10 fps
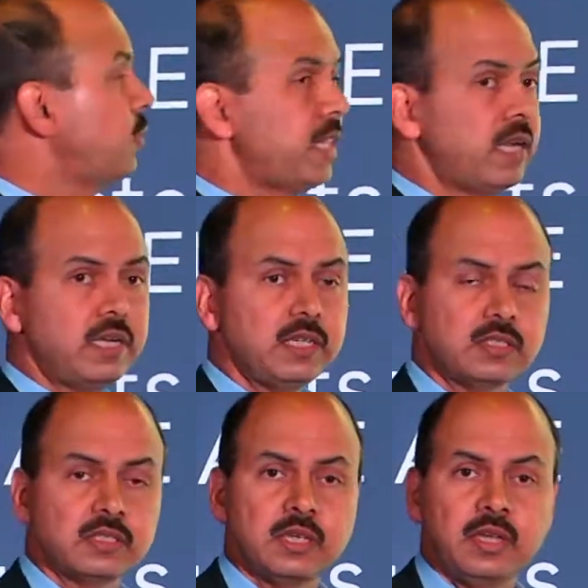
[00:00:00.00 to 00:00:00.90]
whether it
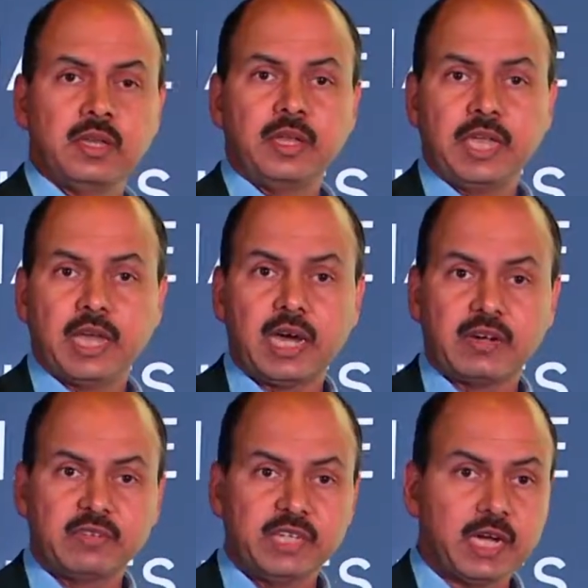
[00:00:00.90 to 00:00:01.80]
is A
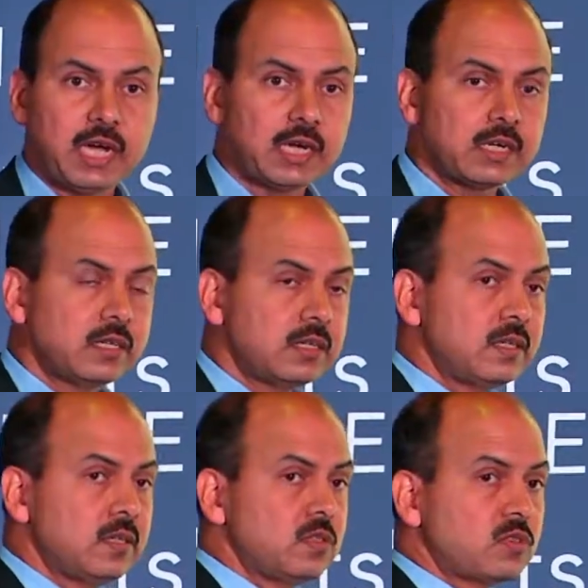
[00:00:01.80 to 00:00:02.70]
R, V R,
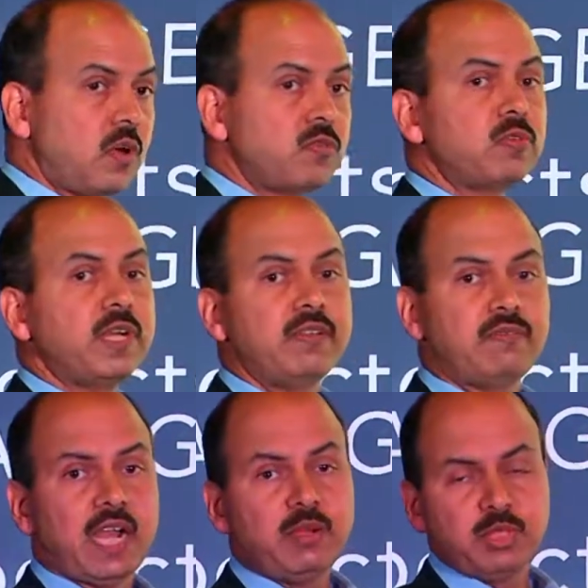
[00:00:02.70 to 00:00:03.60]
software
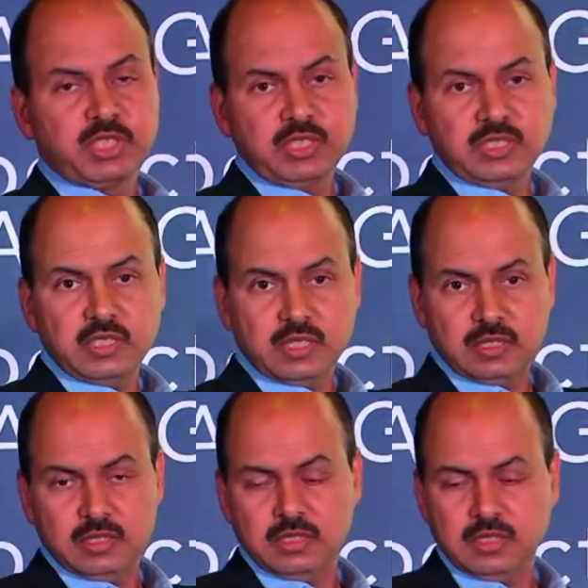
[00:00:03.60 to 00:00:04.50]
defined machines,
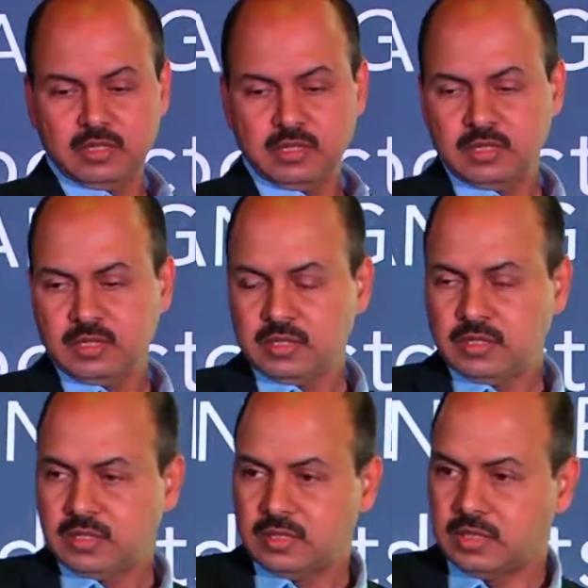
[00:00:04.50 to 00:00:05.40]
the, the,
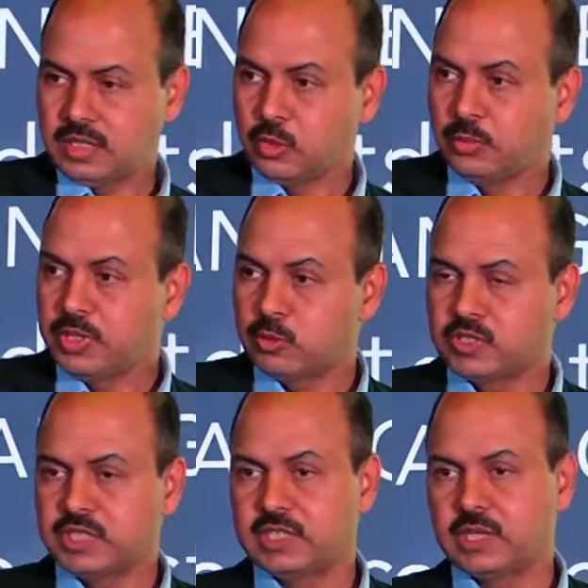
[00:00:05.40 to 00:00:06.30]
the Yumi you
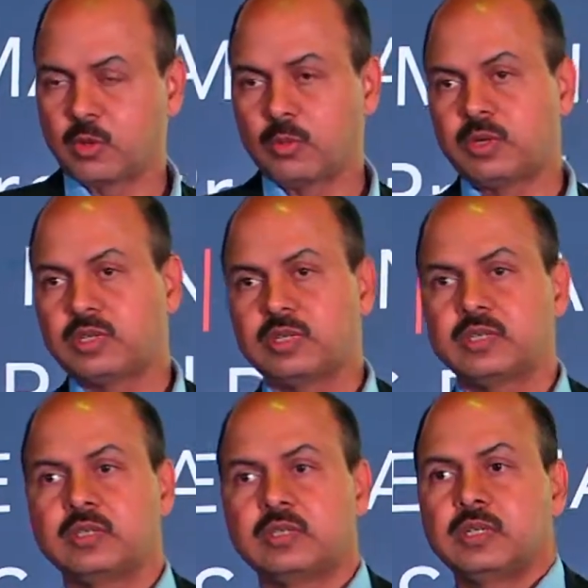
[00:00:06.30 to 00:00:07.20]
see, the robot,
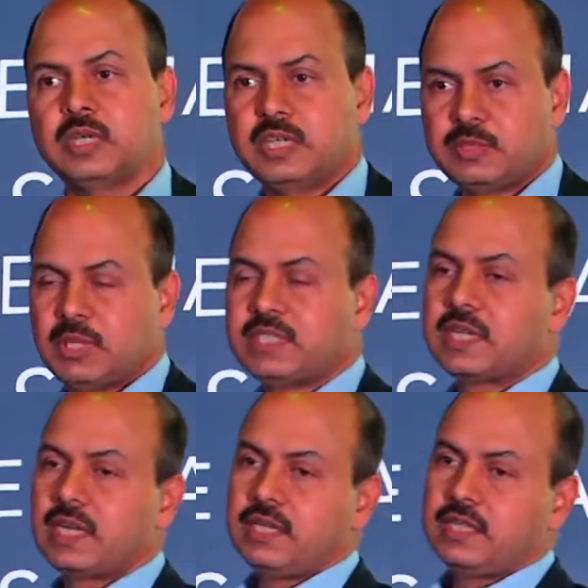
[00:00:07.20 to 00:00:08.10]
it is
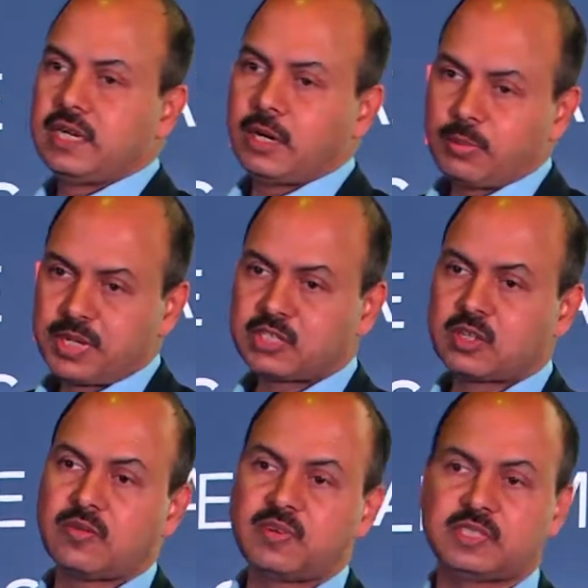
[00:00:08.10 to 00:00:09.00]
basically the operation
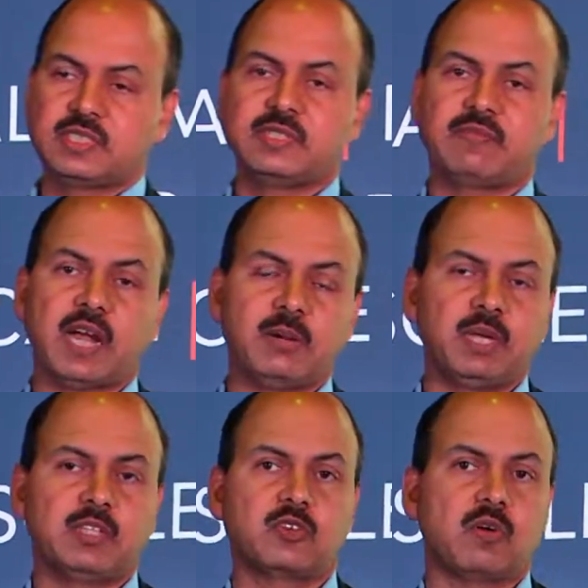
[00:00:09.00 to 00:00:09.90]
of it is defined by
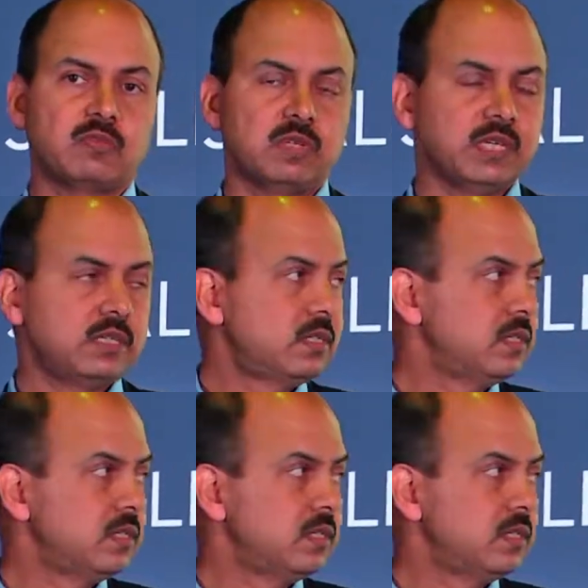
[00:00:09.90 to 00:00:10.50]
the software.